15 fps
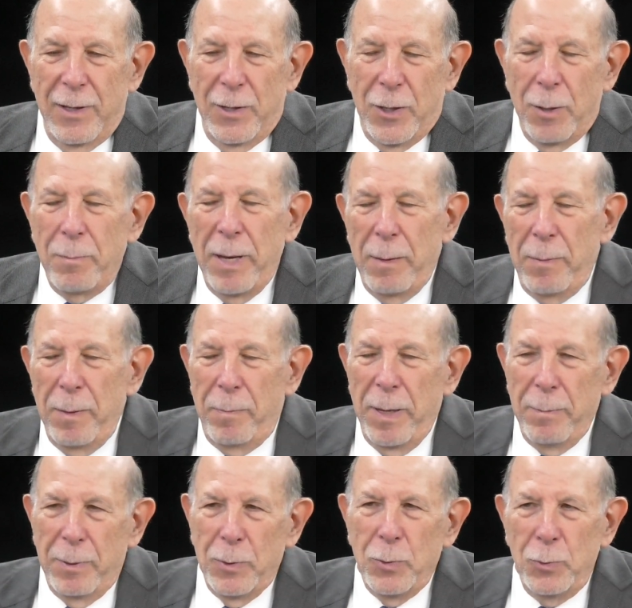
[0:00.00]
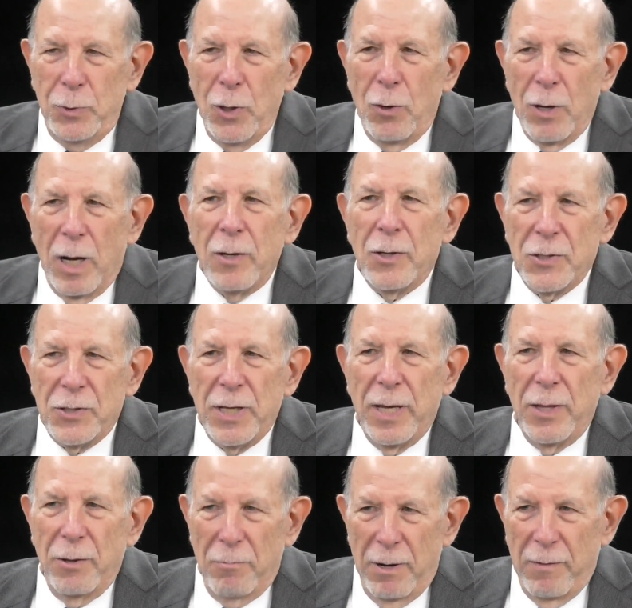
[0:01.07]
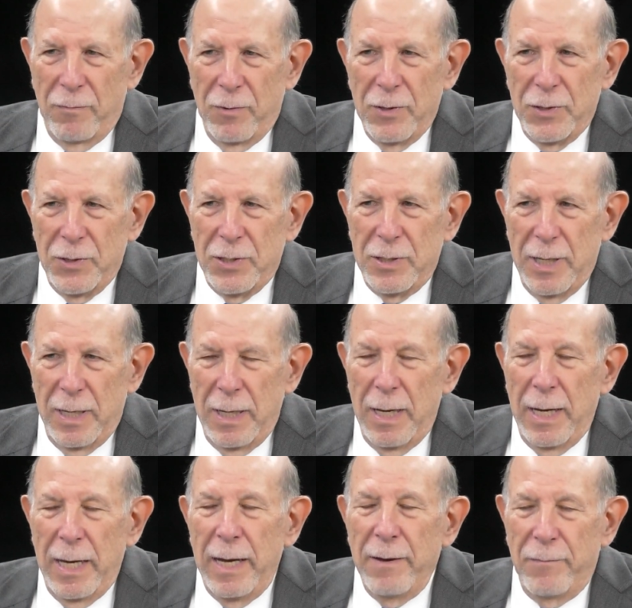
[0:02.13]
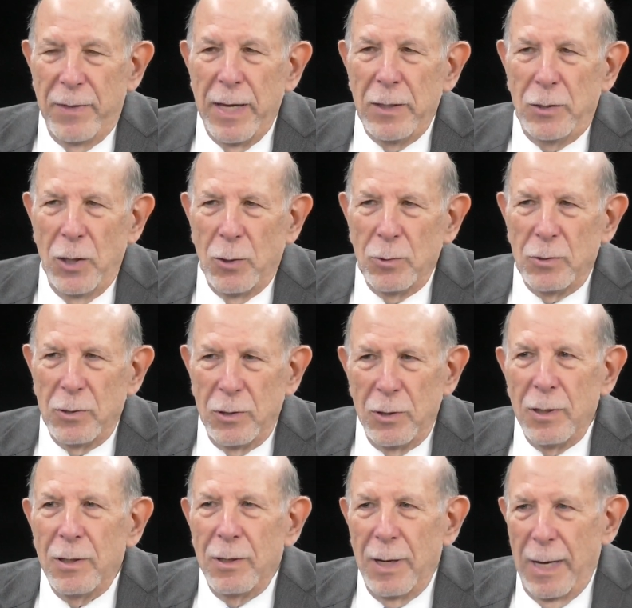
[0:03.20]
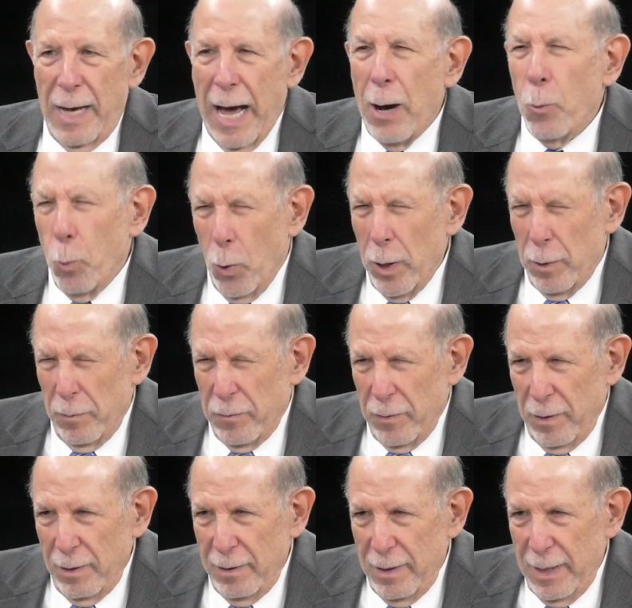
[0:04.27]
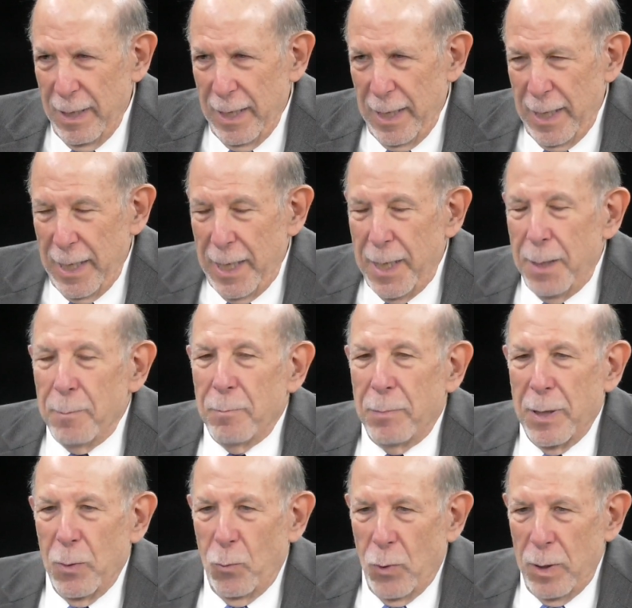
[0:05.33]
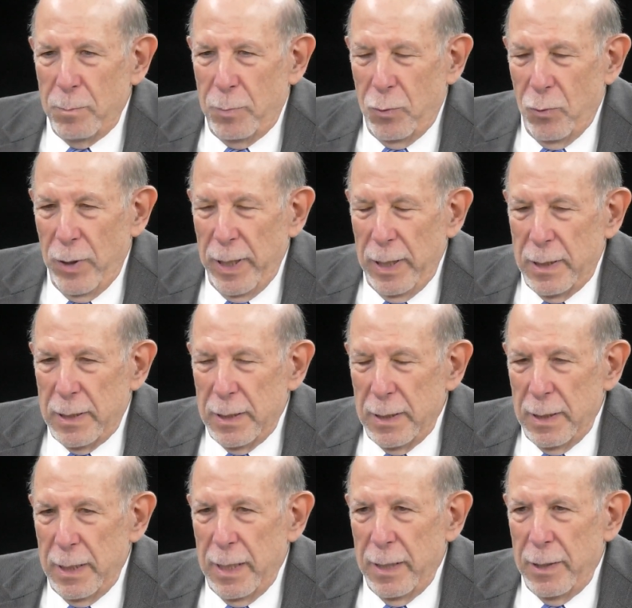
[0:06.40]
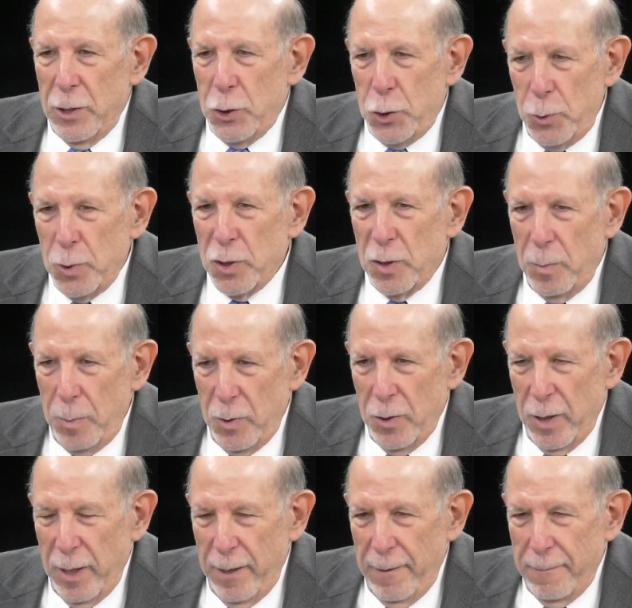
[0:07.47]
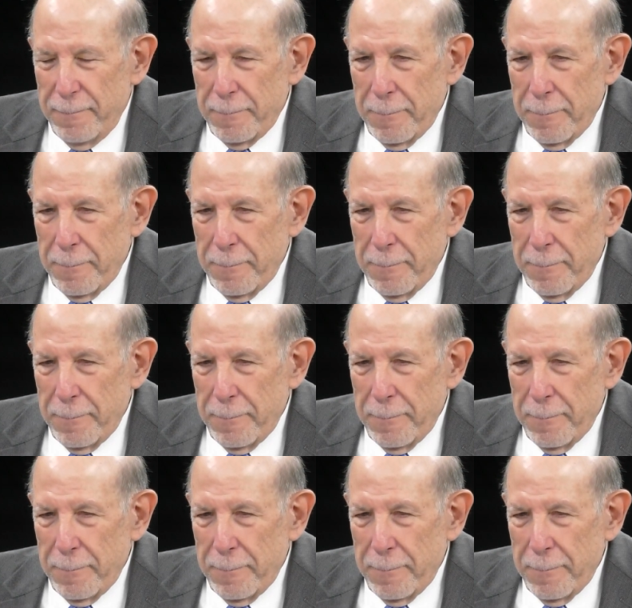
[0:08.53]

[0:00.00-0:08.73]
there may be people who don't understand the reference. Right. If they don't, how wonderful. But at one point in the Jewish community,